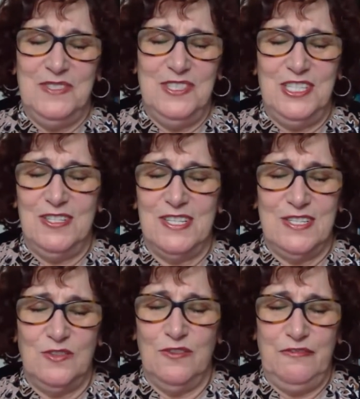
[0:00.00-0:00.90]
Just
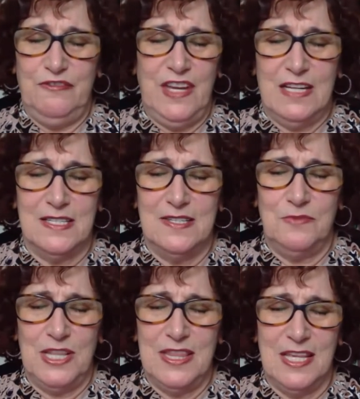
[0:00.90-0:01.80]
so filled
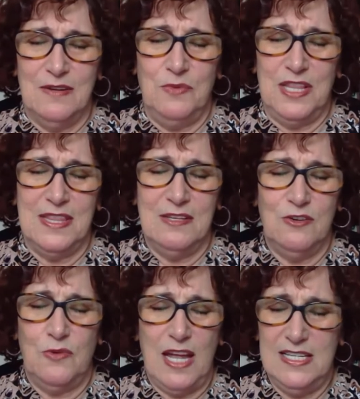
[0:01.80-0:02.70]
with, with
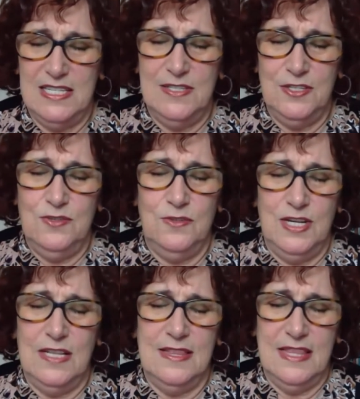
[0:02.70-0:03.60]
gratitude
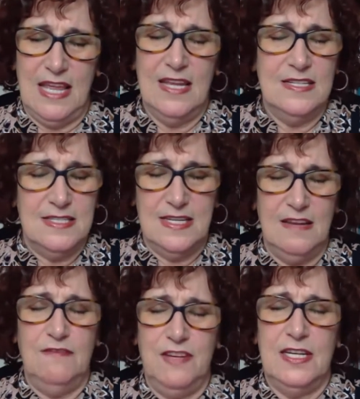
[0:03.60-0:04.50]
and
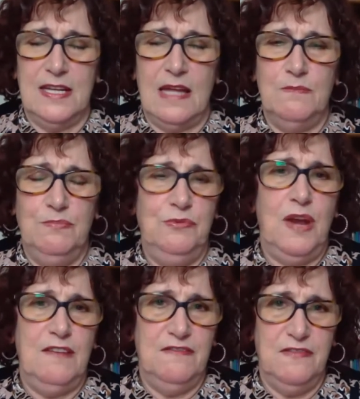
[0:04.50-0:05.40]
thanksgiving. I
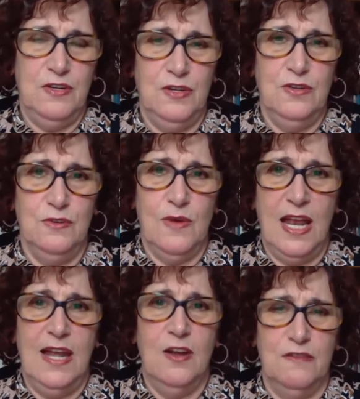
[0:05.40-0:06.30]
pray for you. I
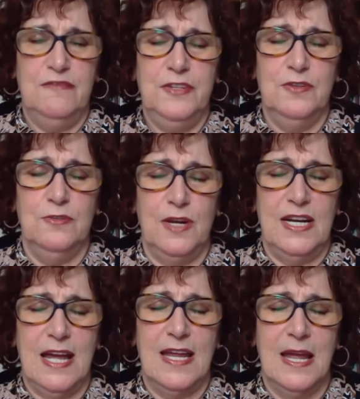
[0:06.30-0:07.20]
love you. And I,